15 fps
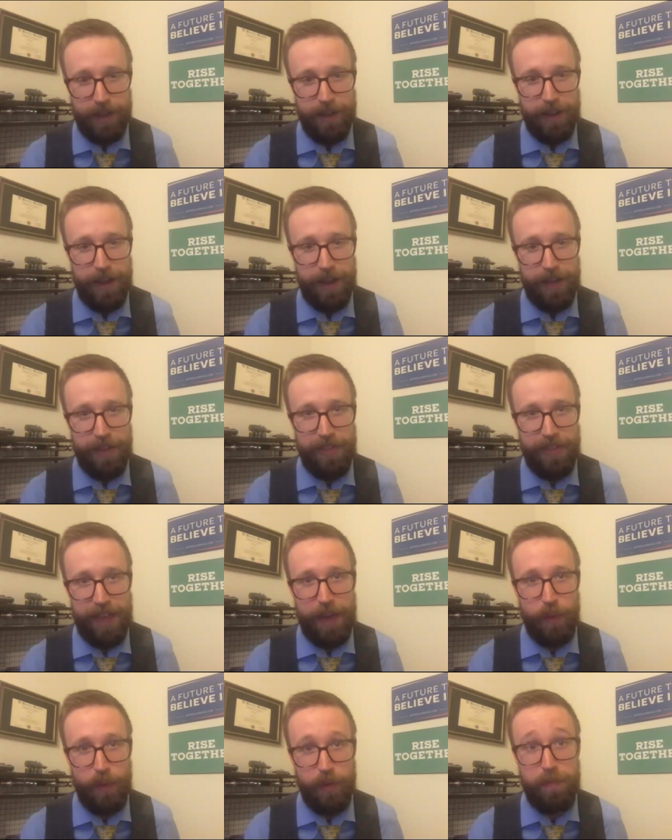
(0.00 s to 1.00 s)

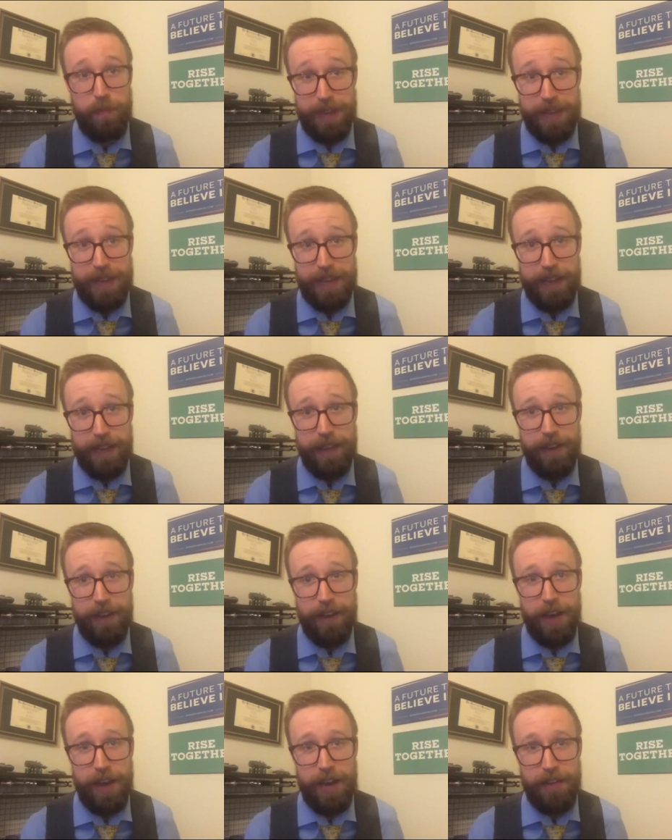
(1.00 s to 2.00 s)
that would be
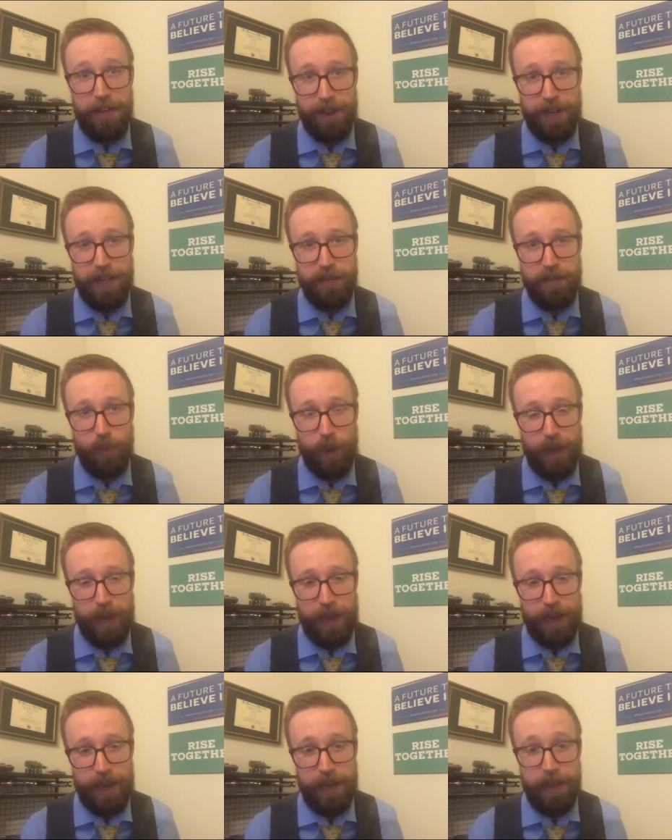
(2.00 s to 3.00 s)
an effective
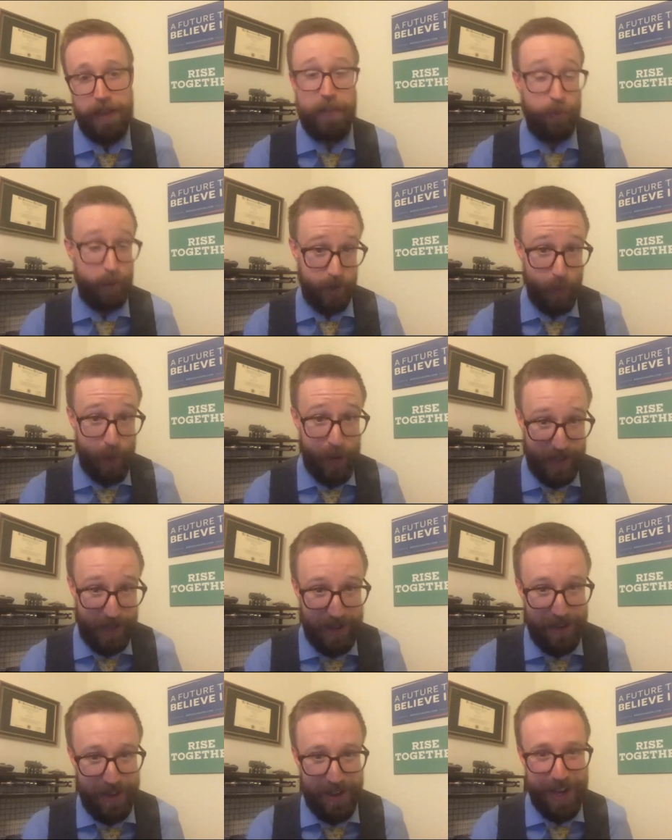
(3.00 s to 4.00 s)
way, if we could win it,
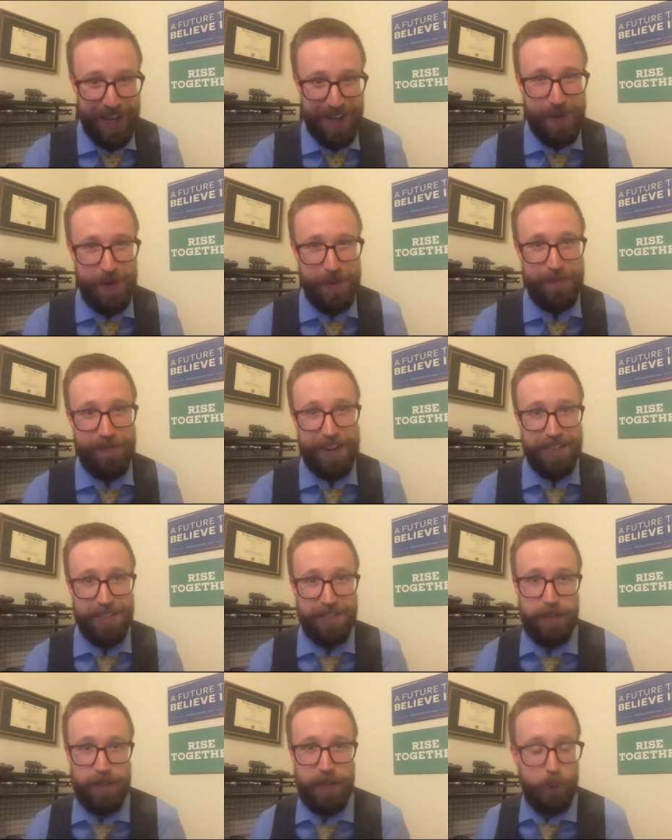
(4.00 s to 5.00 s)
to
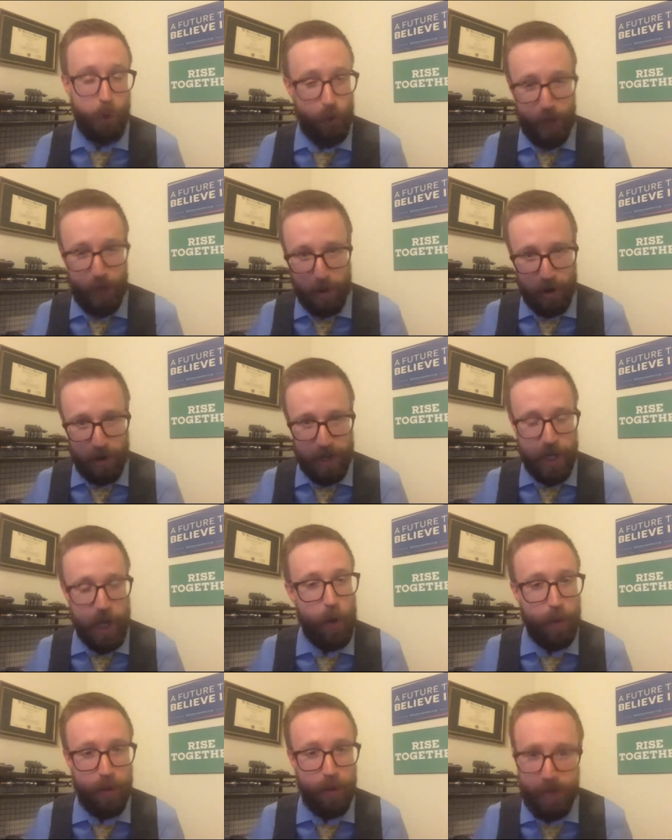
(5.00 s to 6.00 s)
advance a multi-party
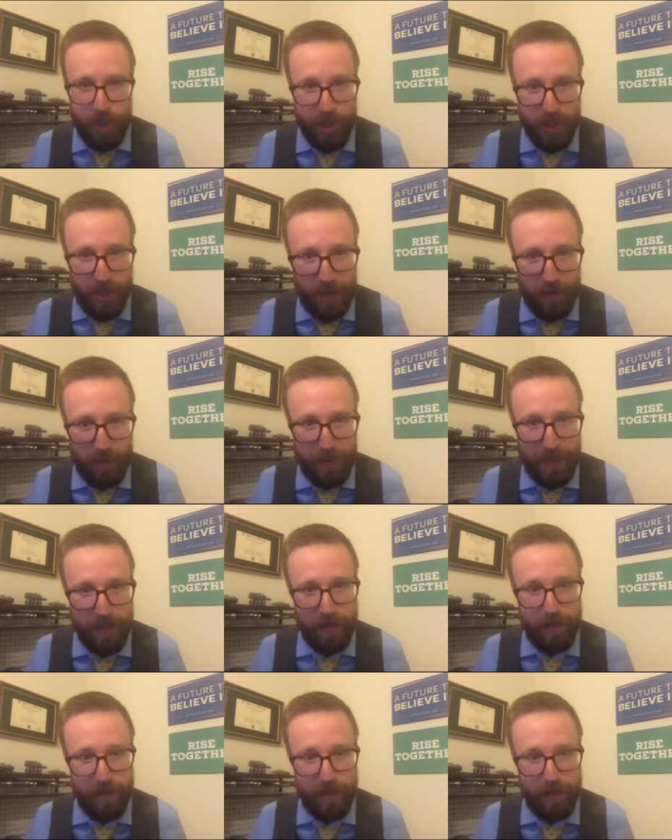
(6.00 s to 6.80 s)
coalition government?